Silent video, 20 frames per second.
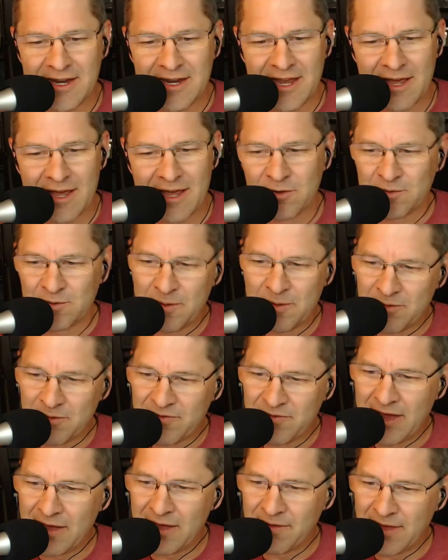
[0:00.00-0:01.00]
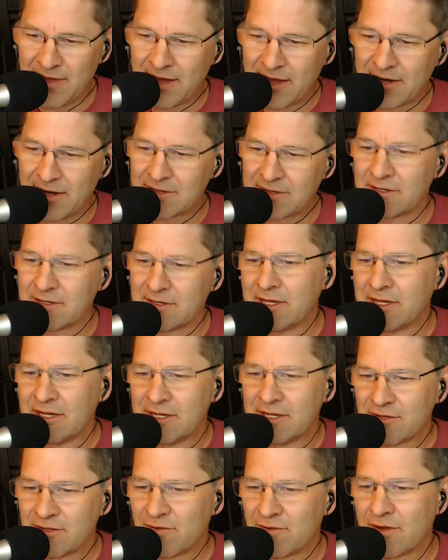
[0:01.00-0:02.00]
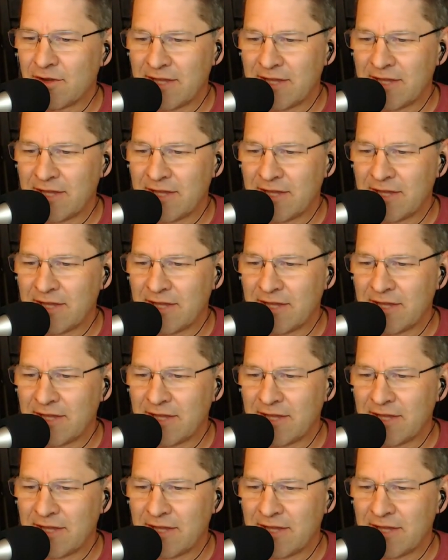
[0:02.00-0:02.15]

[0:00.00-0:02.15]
how those people found that. It's for